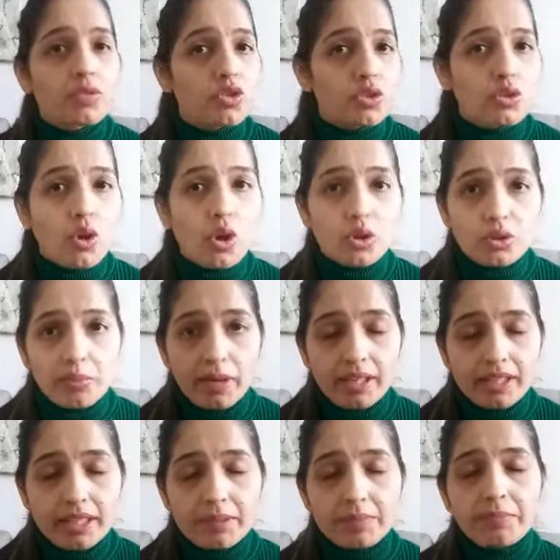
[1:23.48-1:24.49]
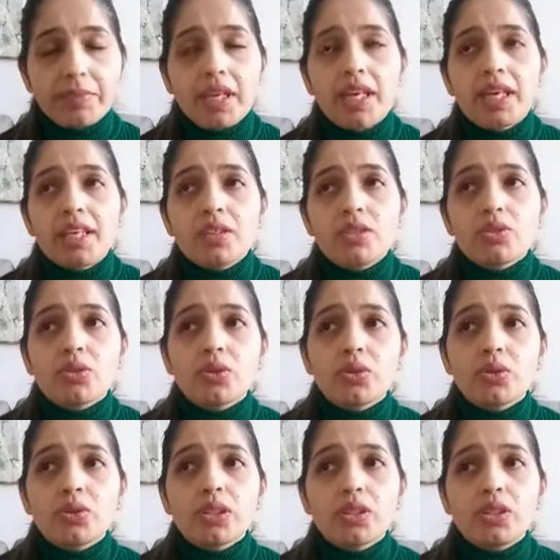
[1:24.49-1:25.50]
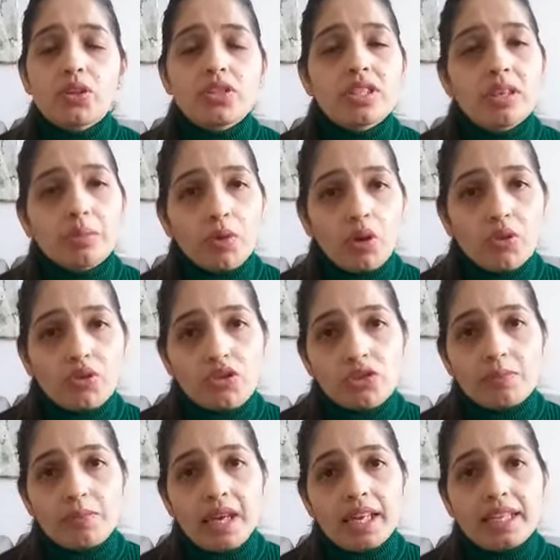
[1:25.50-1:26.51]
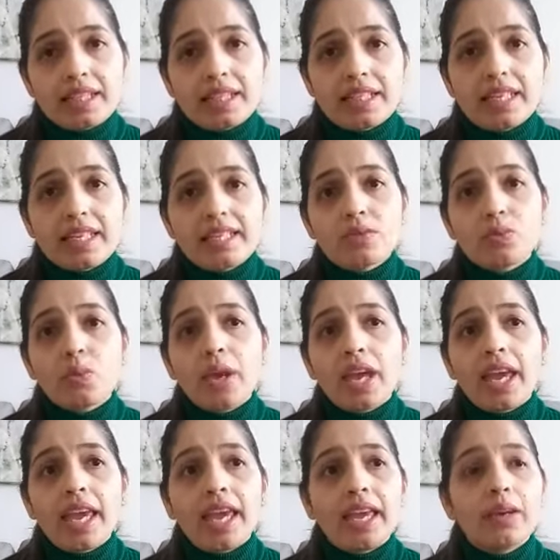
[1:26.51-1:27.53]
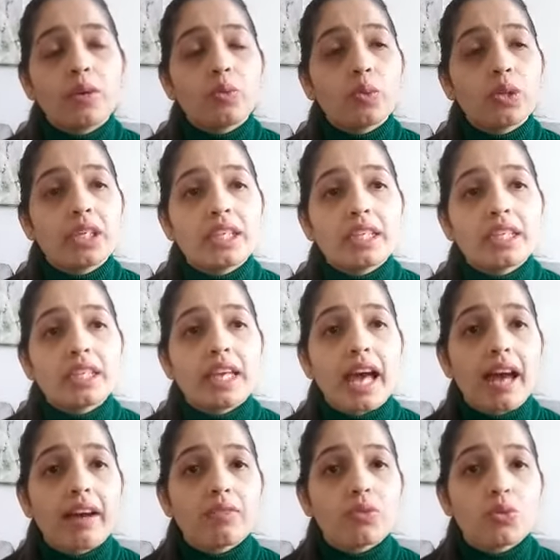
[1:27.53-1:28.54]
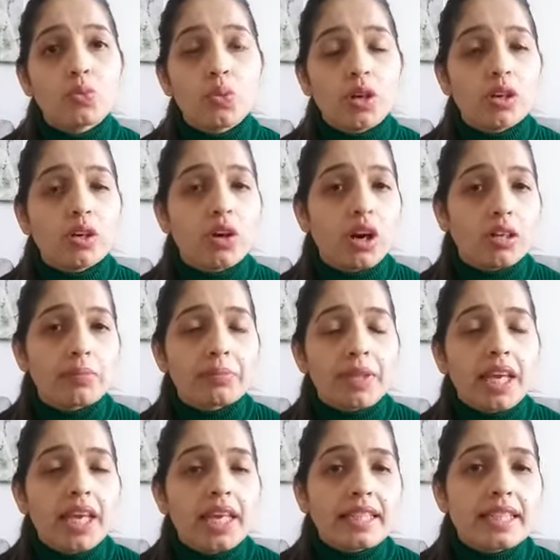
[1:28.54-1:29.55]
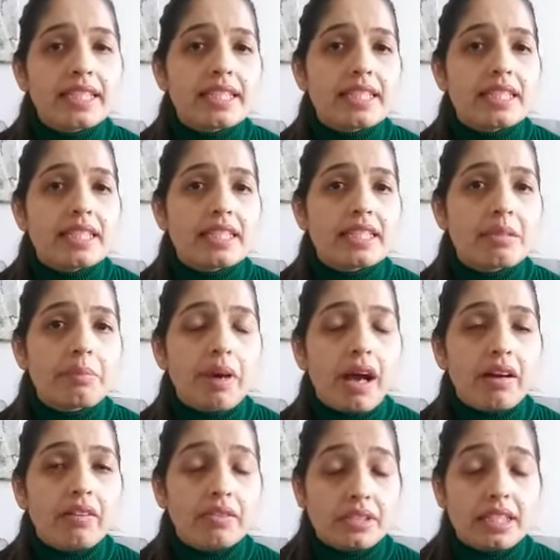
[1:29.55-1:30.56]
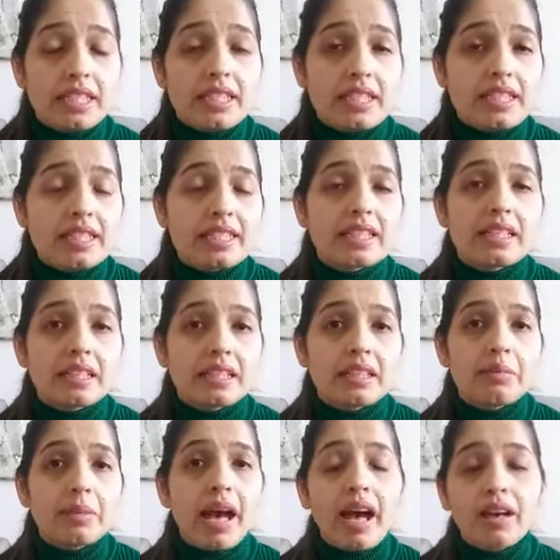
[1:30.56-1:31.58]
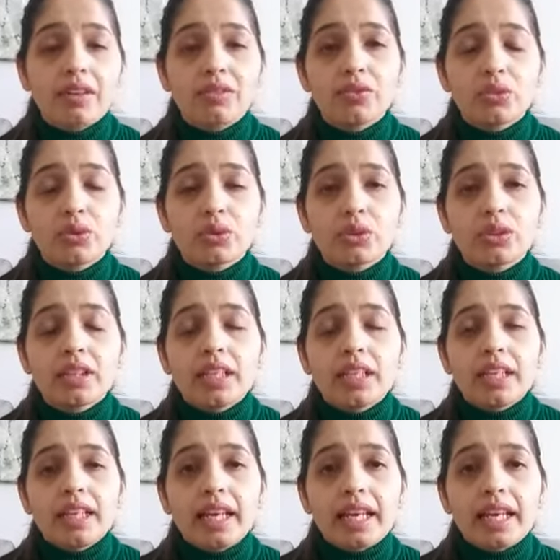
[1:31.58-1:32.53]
just automatic. So your subconscious mind is where we have to work on. This is the powerful